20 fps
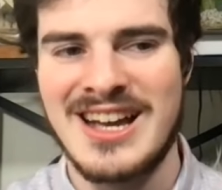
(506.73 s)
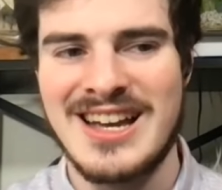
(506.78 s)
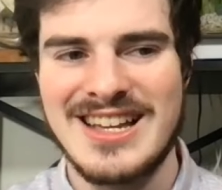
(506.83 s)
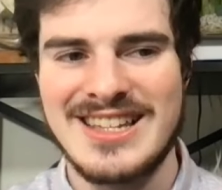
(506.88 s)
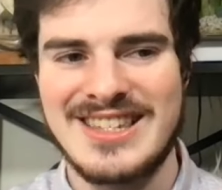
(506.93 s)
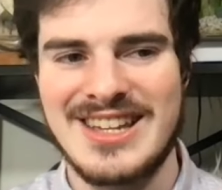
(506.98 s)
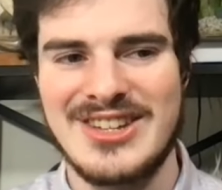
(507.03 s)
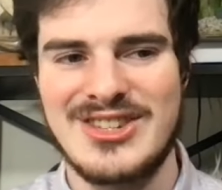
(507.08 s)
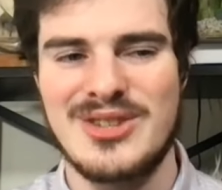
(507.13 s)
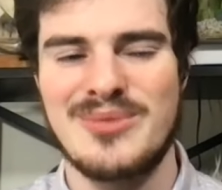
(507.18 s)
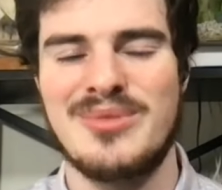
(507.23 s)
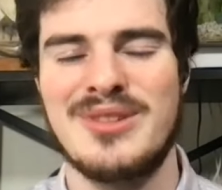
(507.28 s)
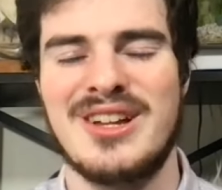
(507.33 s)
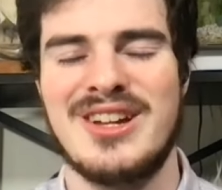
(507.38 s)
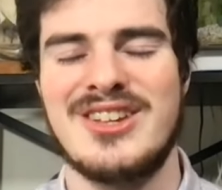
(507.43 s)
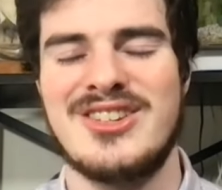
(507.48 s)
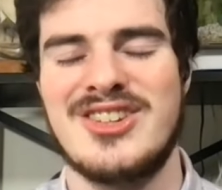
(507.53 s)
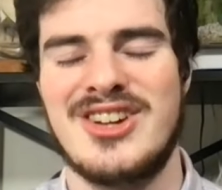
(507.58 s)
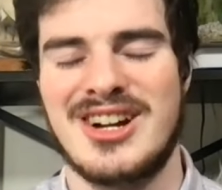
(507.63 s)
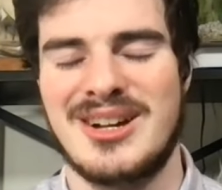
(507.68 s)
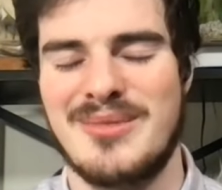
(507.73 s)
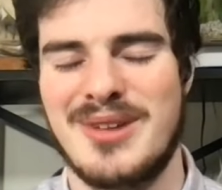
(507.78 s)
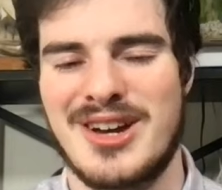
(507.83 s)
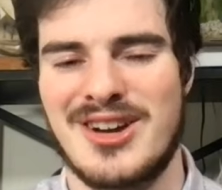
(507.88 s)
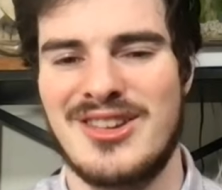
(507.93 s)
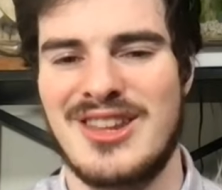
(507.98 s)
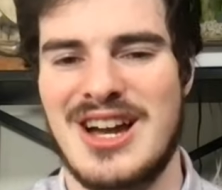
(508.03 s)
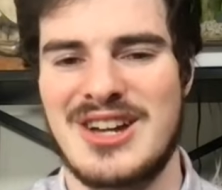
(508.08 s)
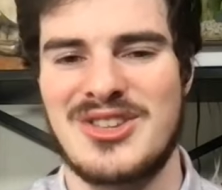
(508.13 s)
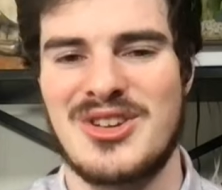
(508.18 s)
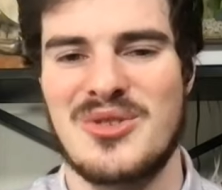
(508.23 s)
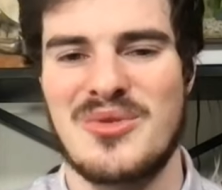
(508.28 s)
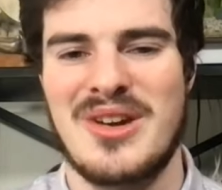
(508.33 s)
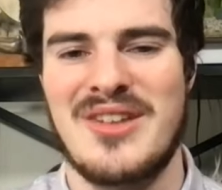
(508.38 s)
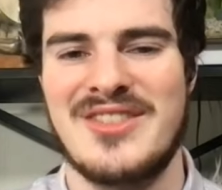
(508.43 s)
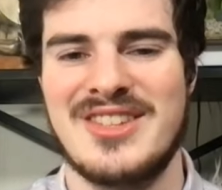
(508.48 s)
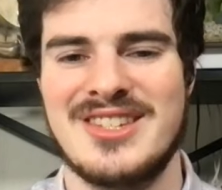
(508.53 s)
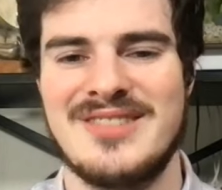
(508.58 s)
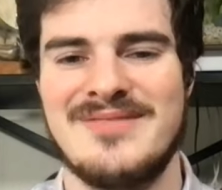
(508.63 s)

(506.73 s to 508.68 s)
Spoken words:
Stay tuned, plenty to talk about on Locked On Ravens.